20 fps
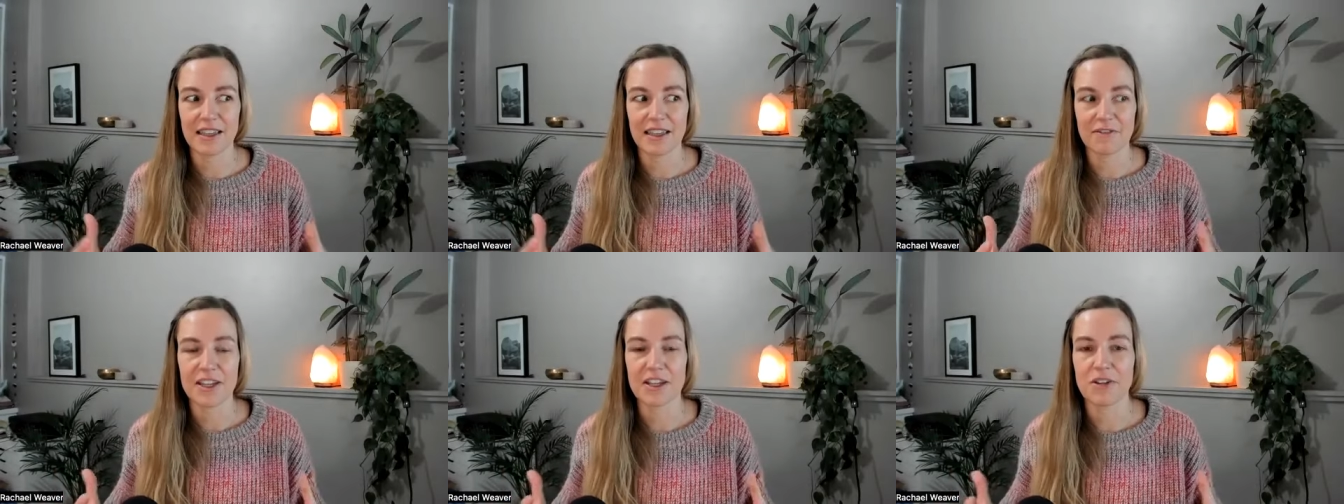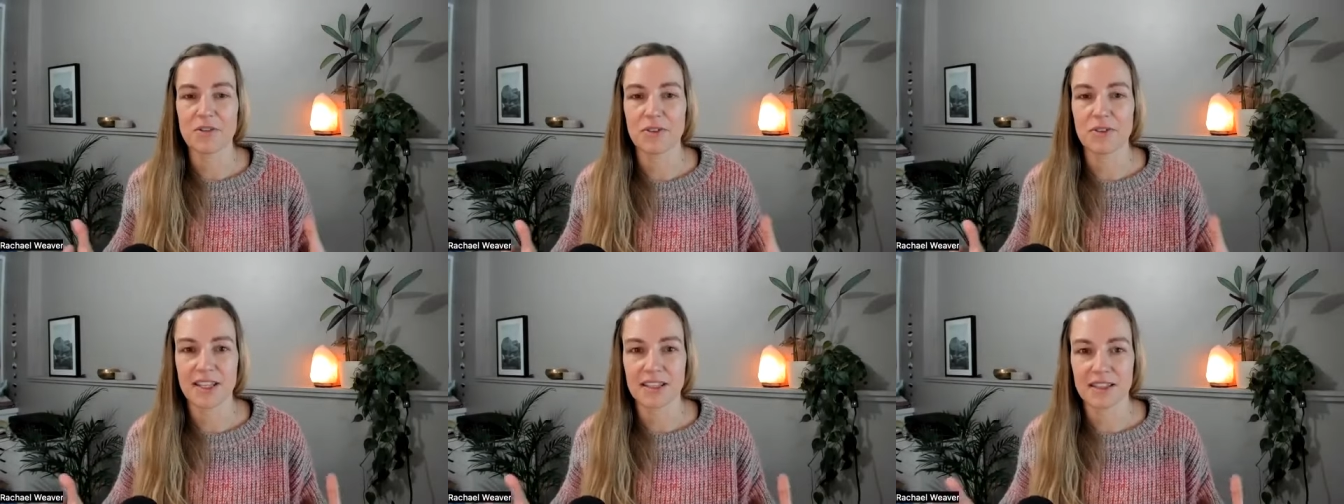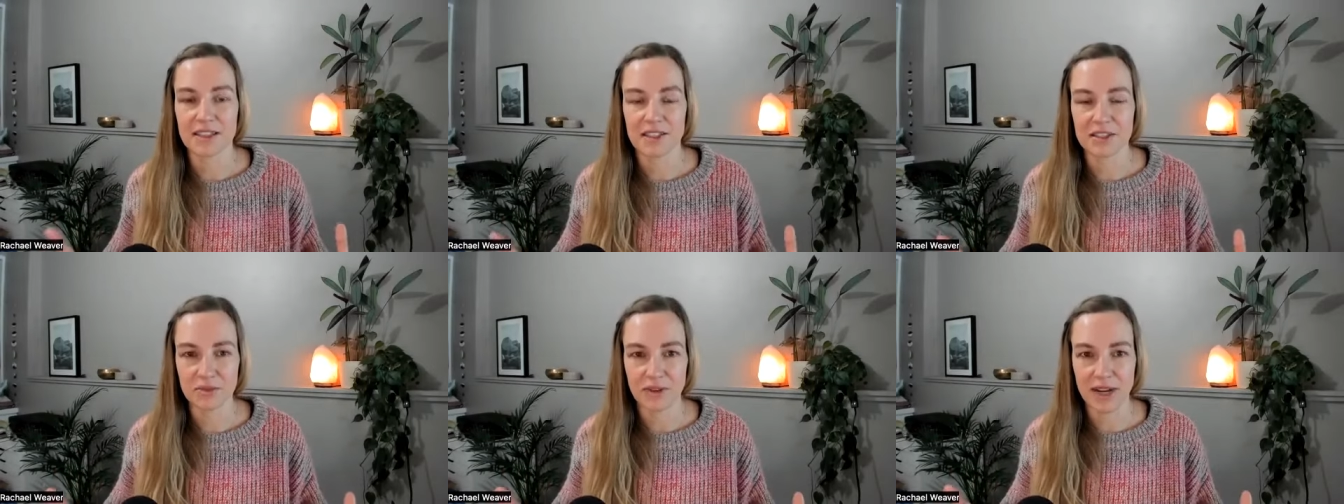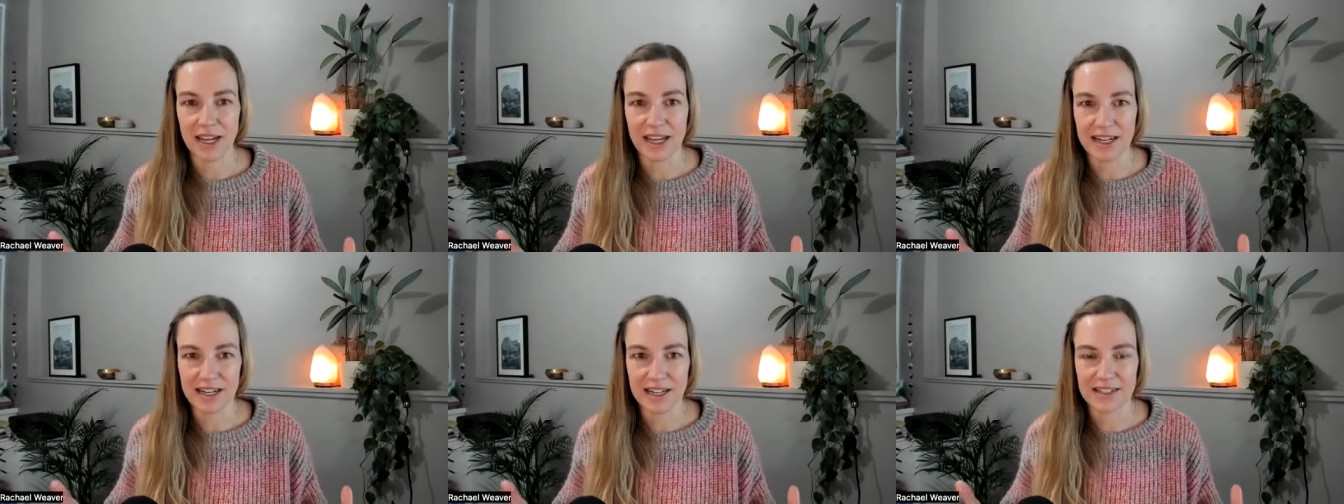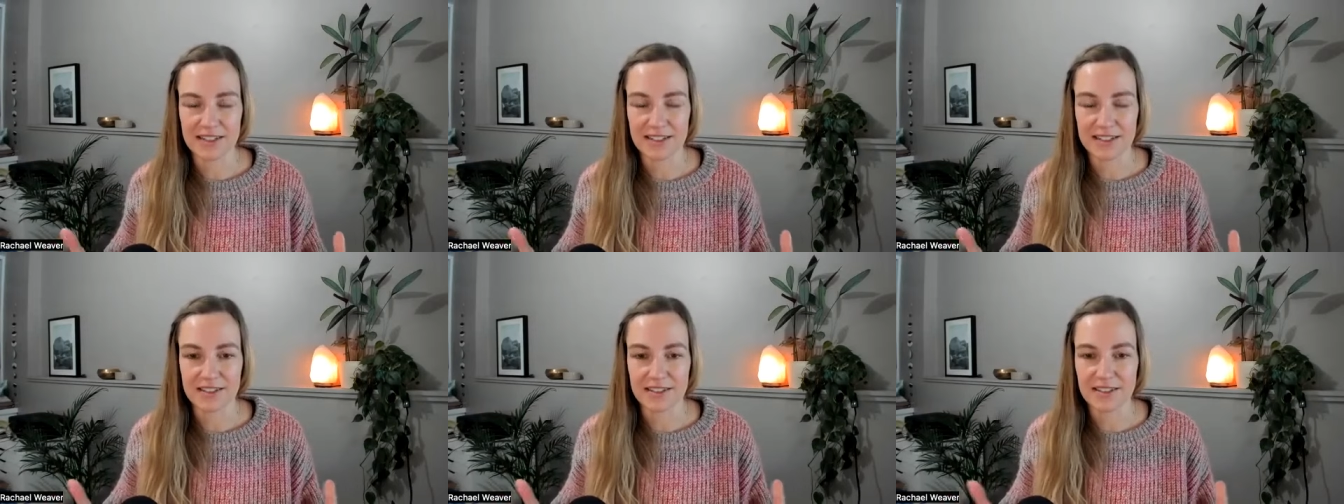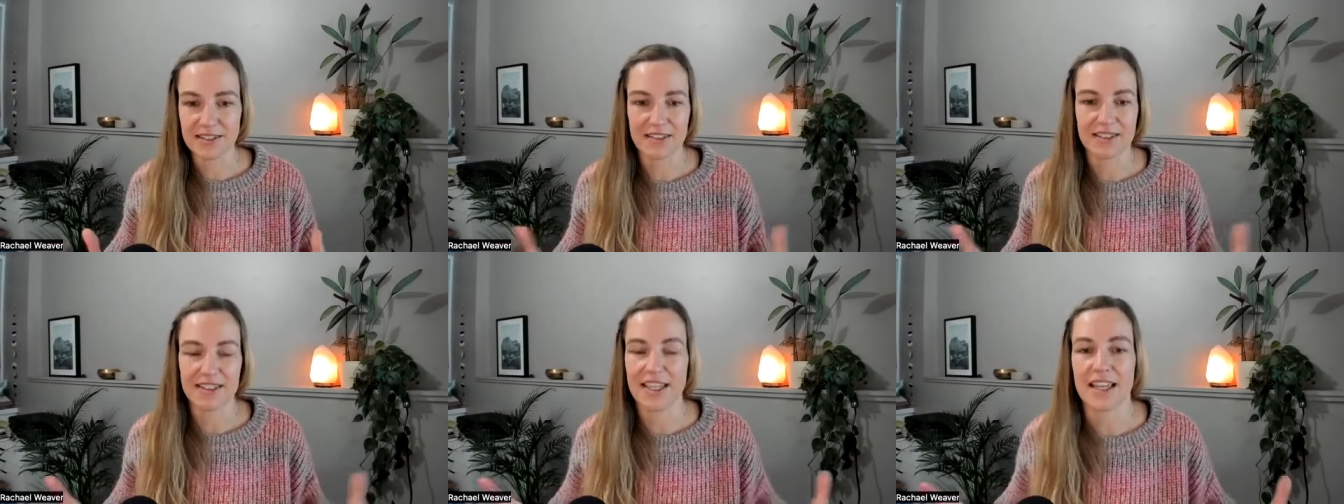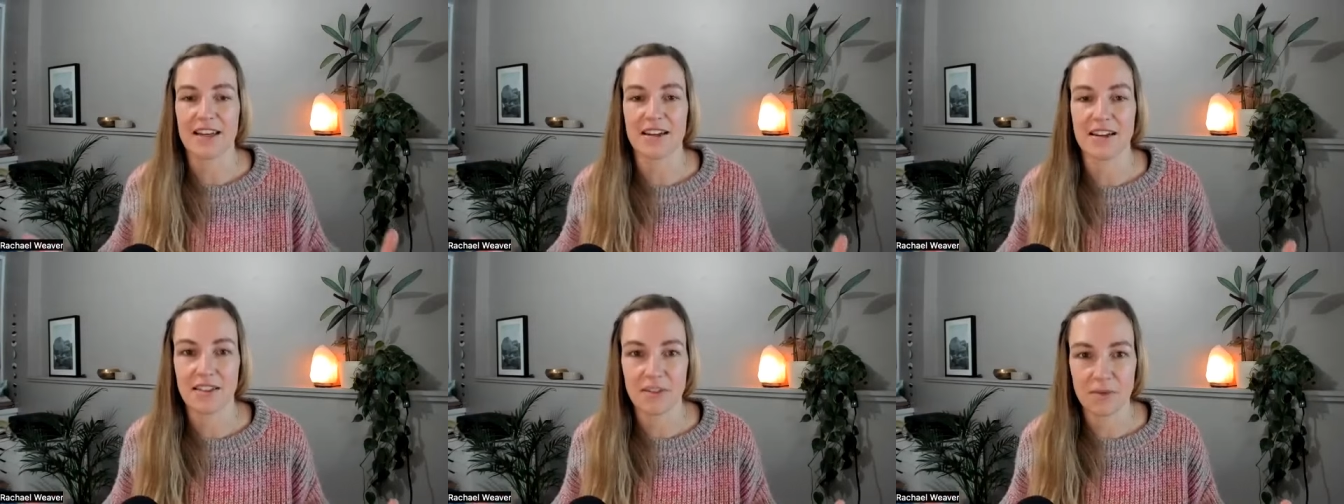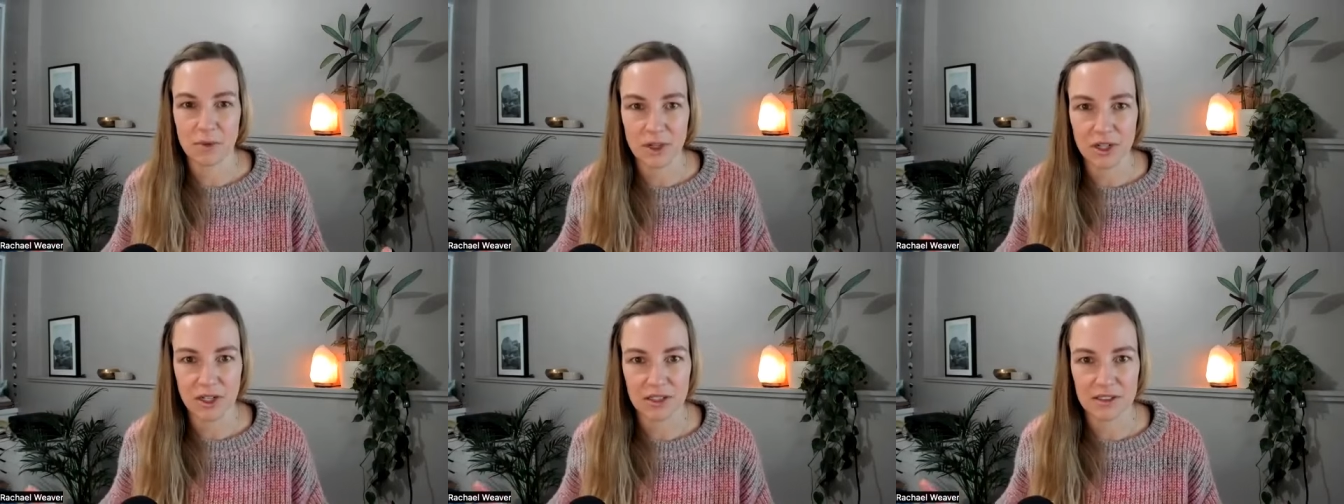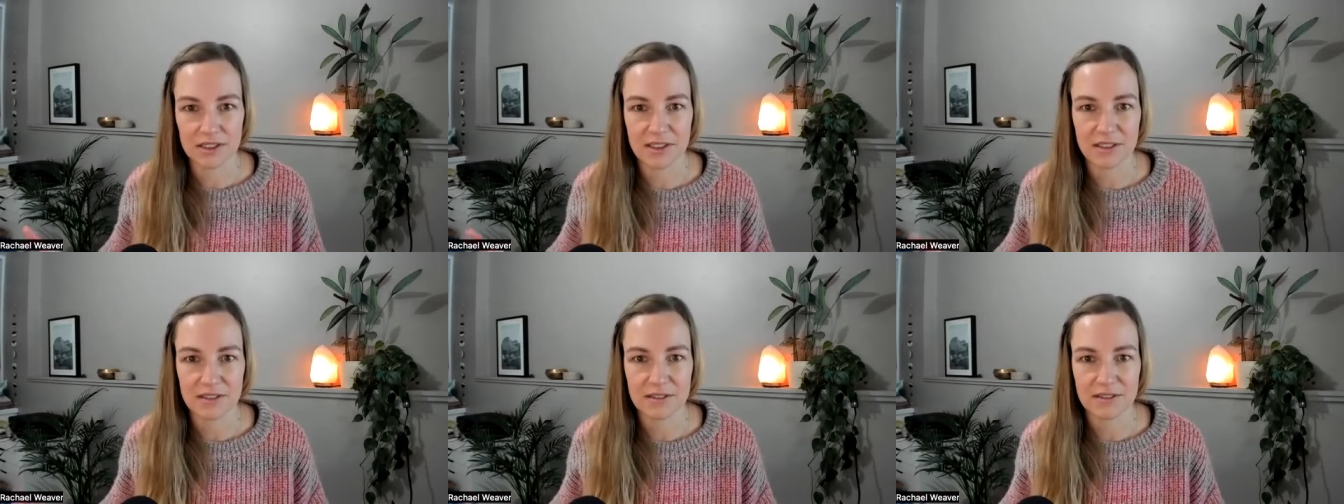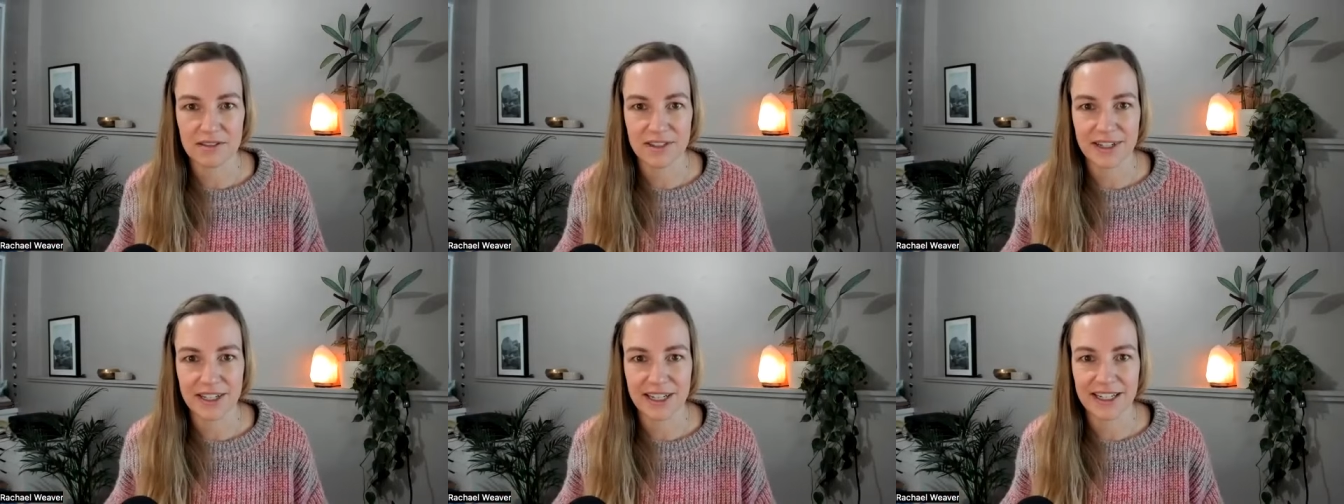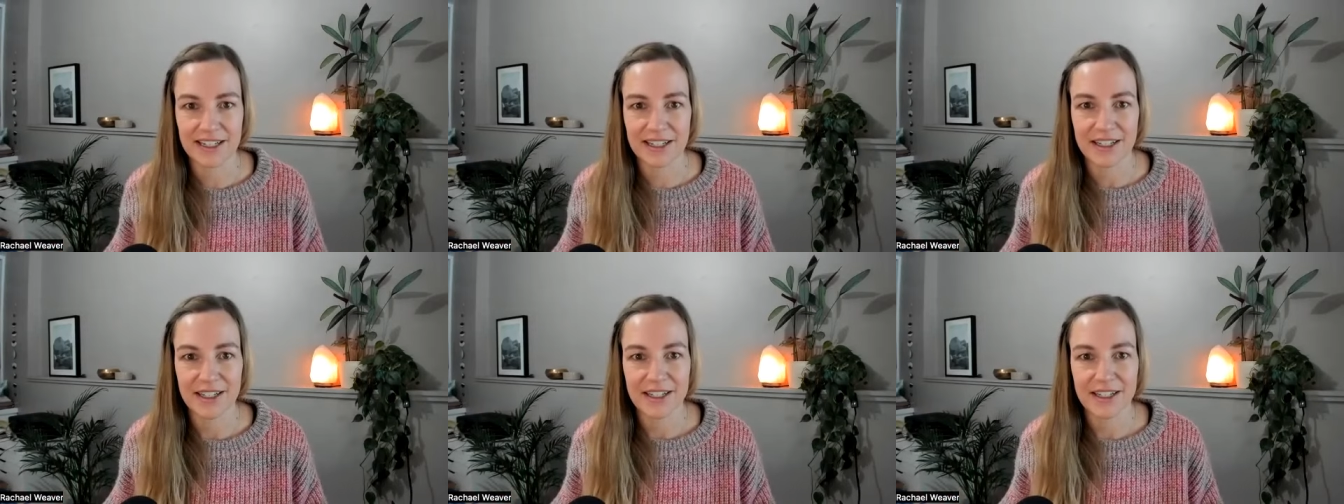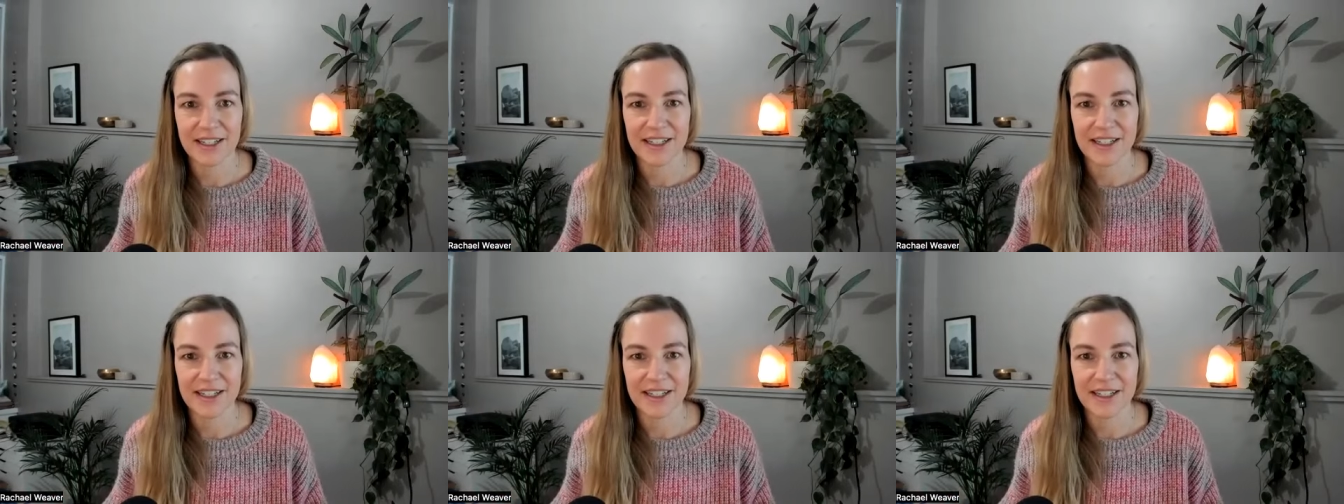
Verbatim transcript: if i don't get this right it's the end of the world right